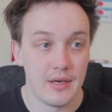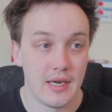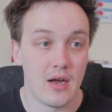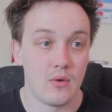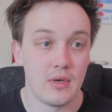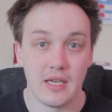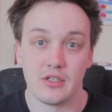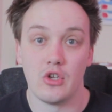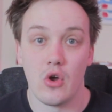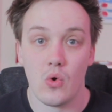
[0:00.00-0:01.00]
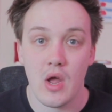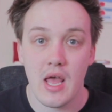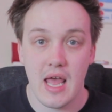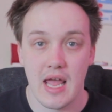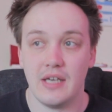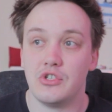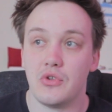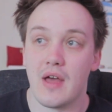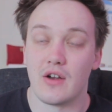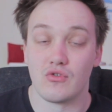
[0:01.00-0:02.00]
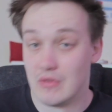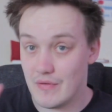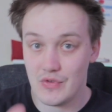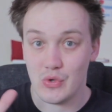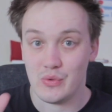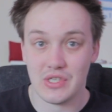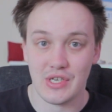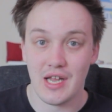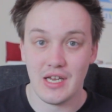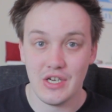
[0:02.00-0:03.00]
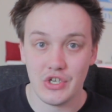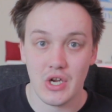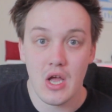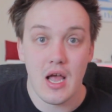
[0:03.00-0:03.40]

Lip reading: now get to go into that review stage,